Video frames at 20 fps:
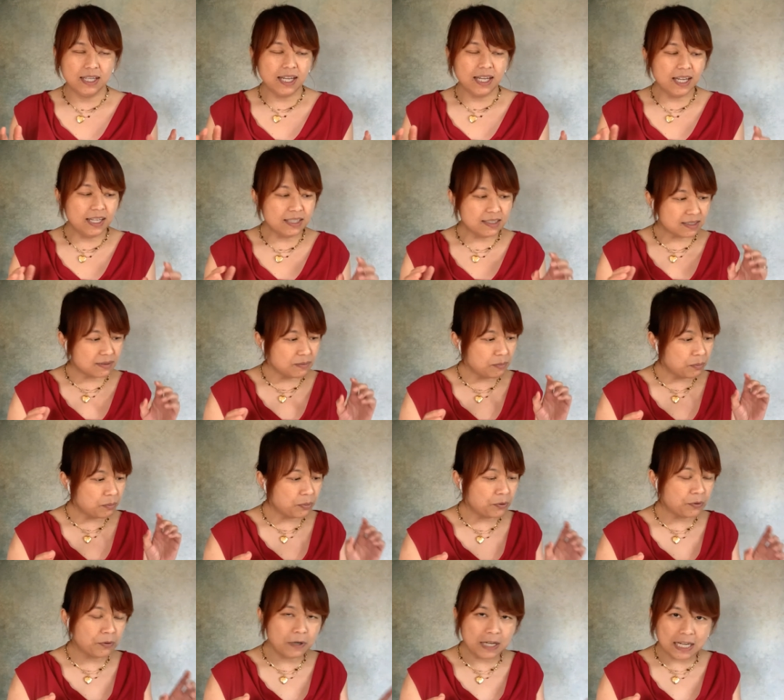it's
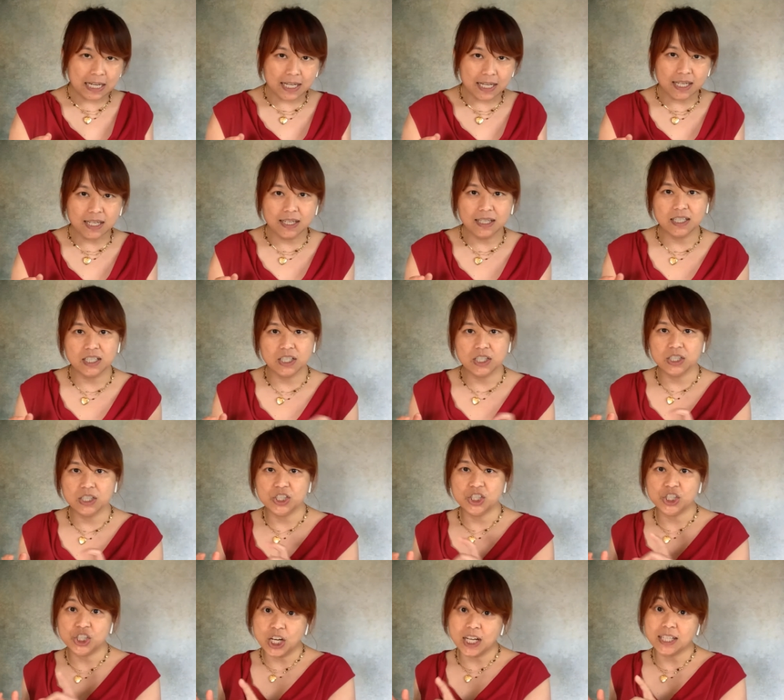
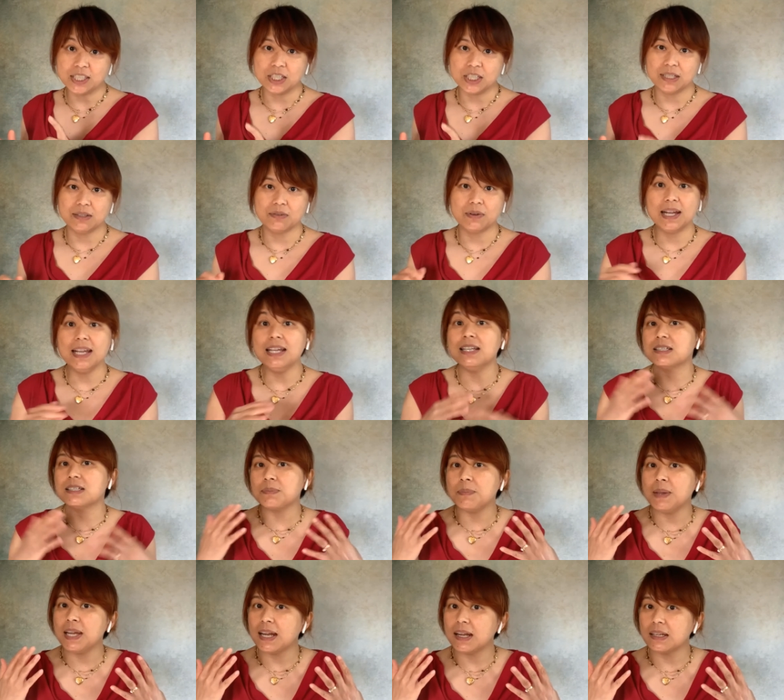prejudging, right? It's
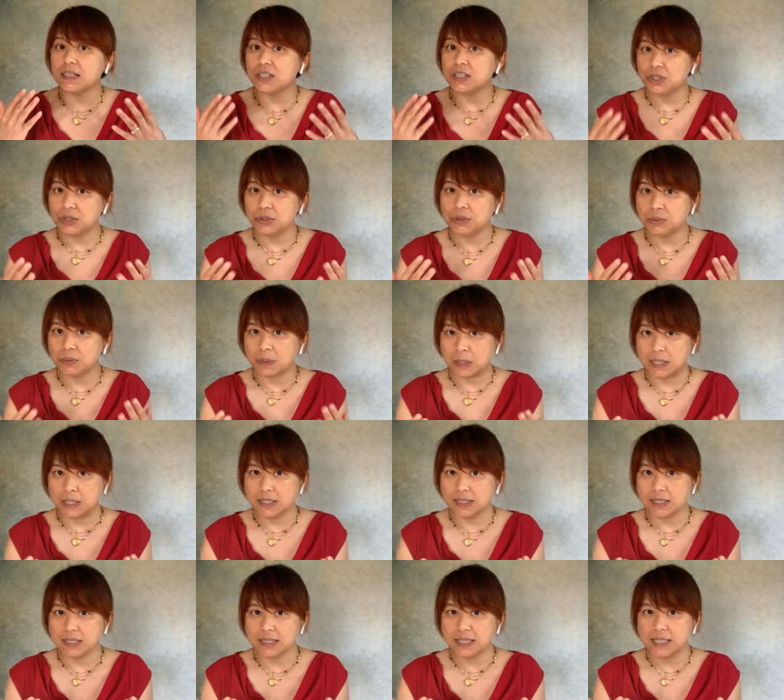made out of two
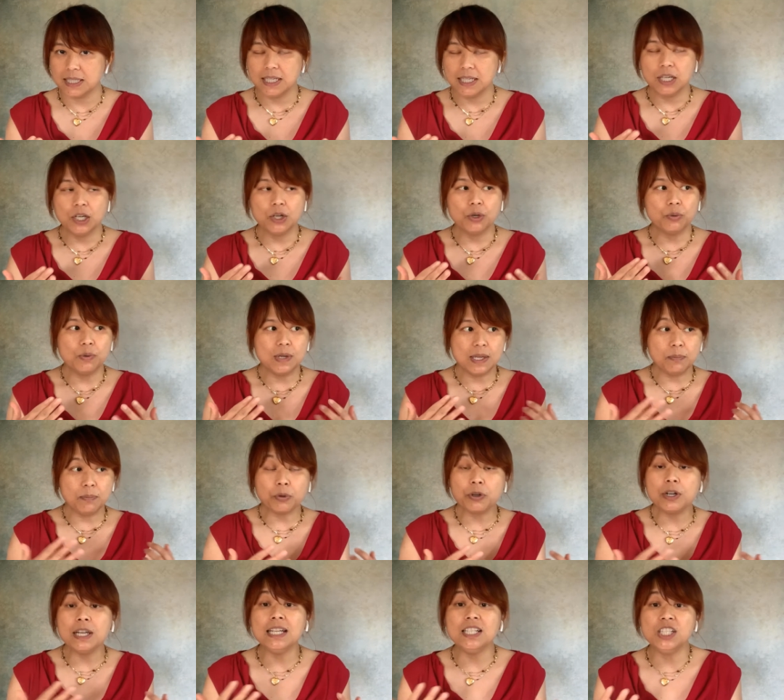words. We
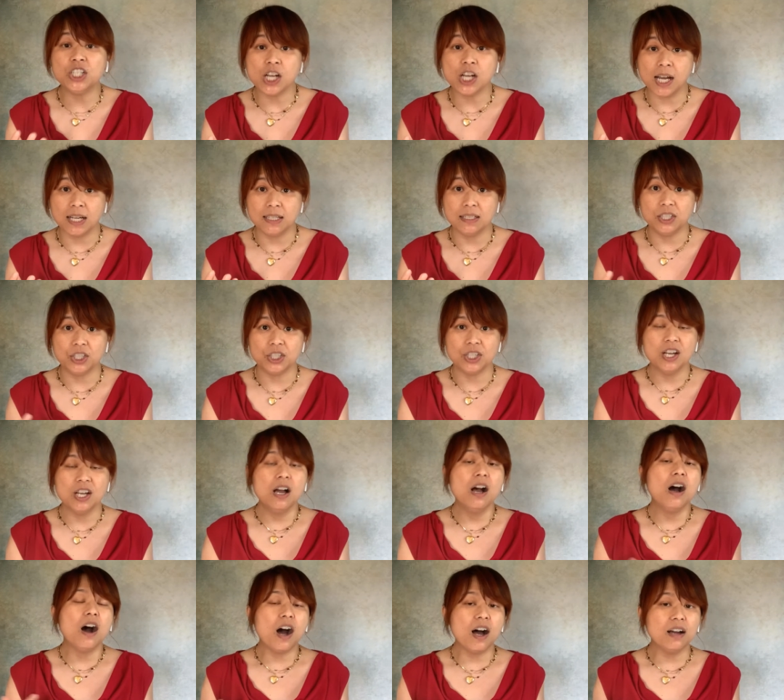prejudge.
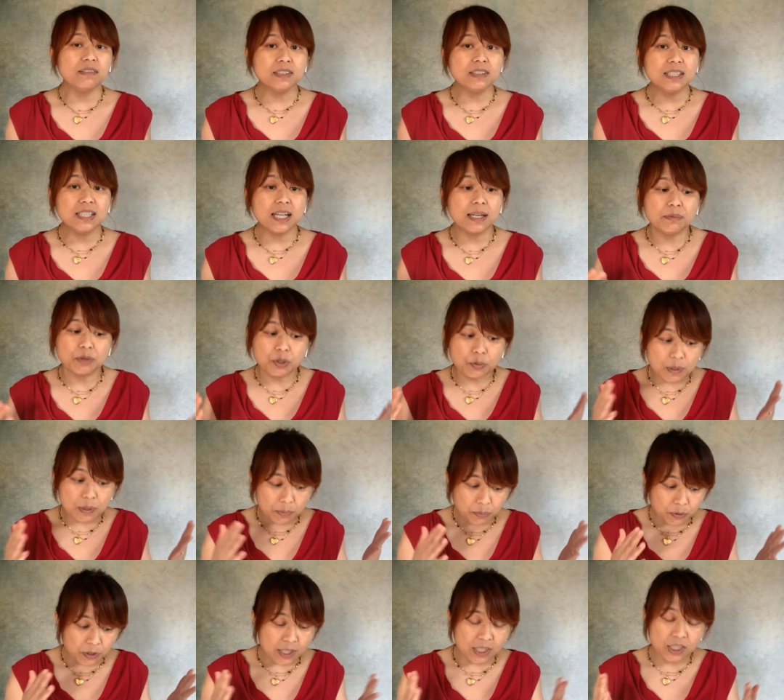Oftentimes we
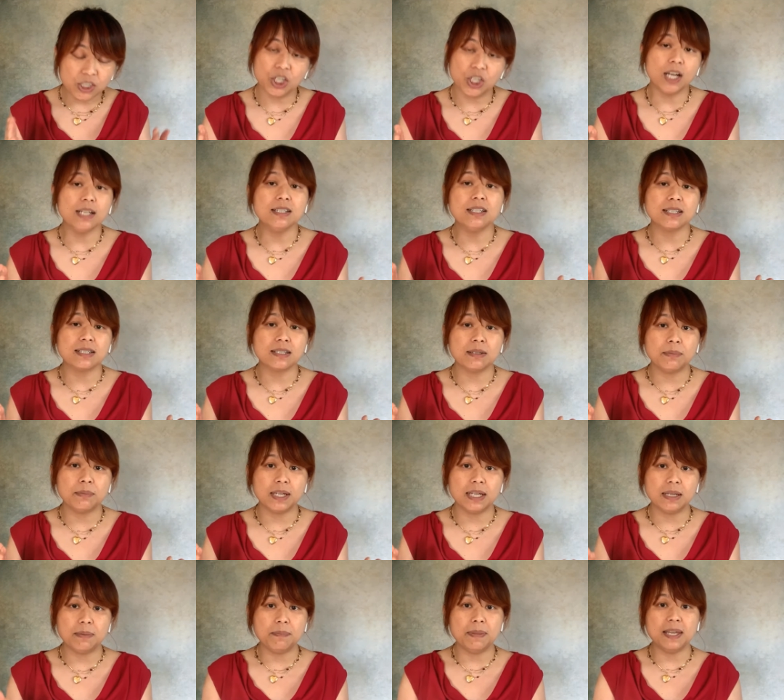prejudge
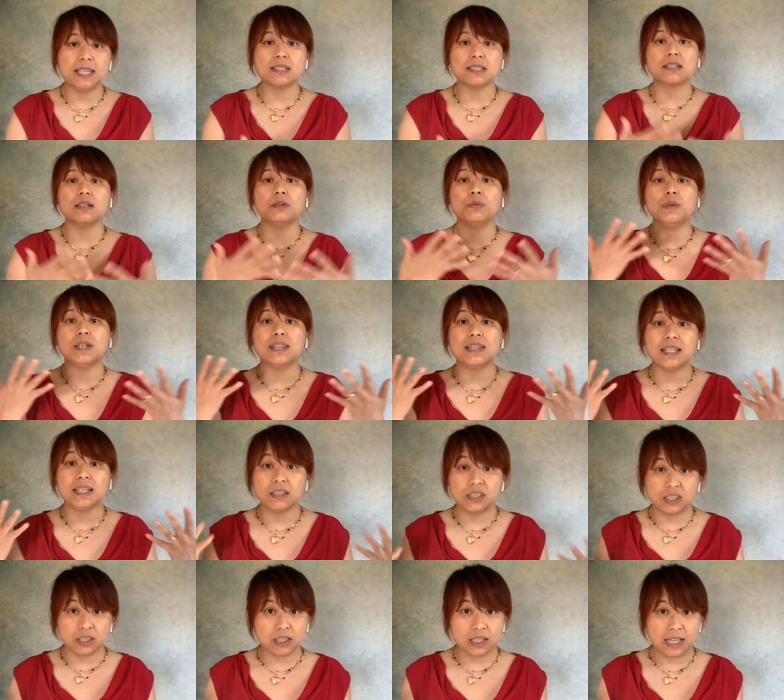somebody based on what they
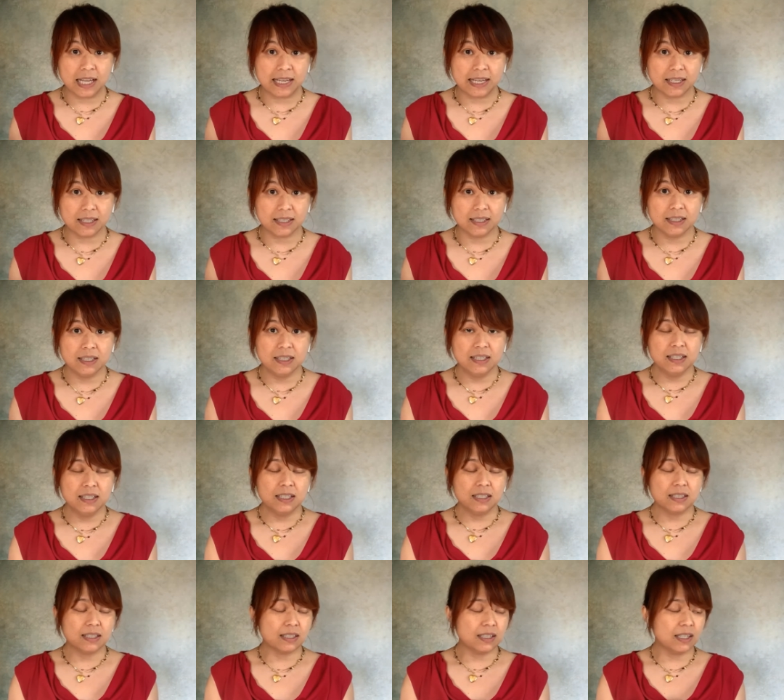look like,
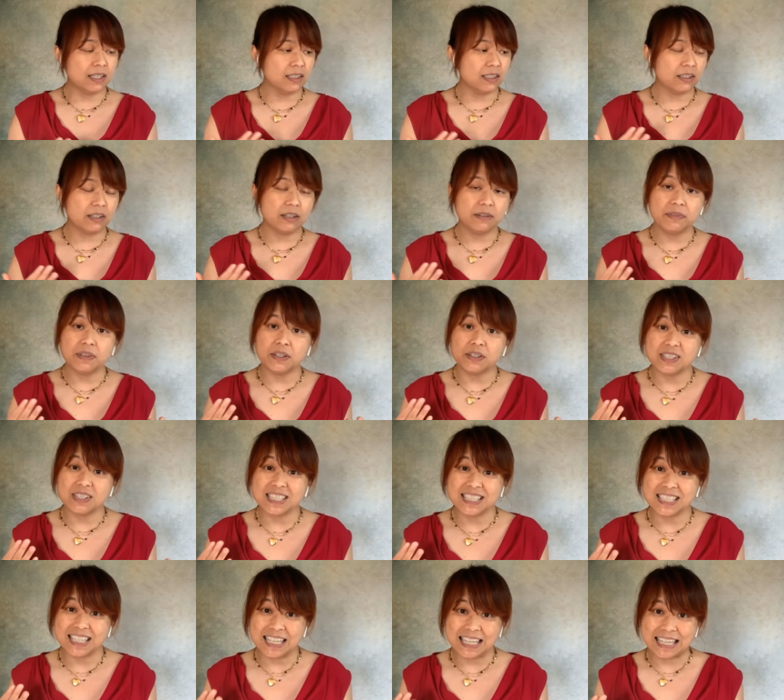the color of their
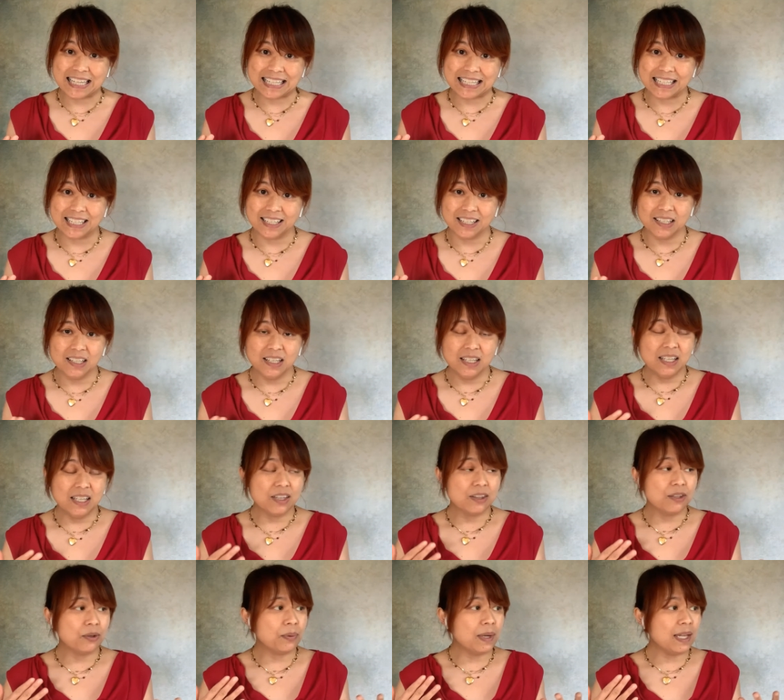skin,
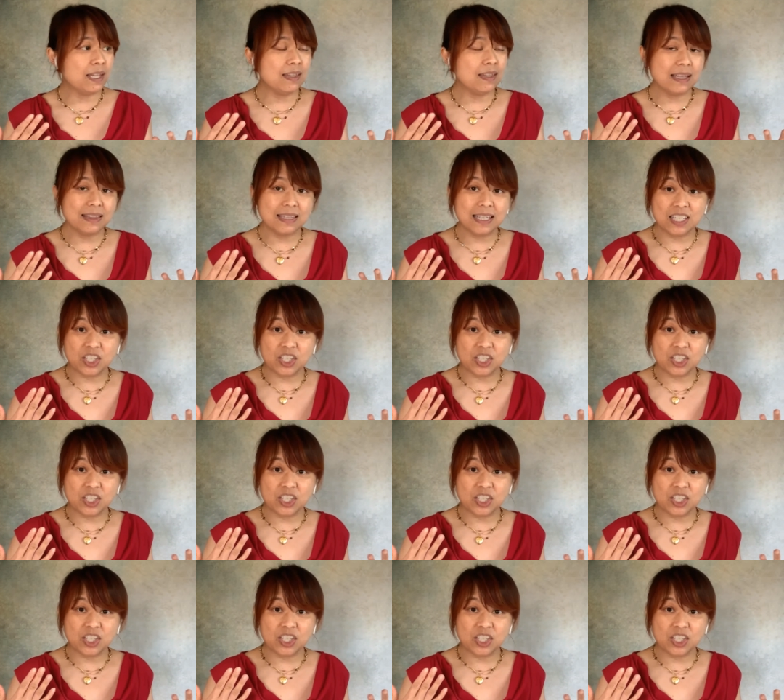the way that they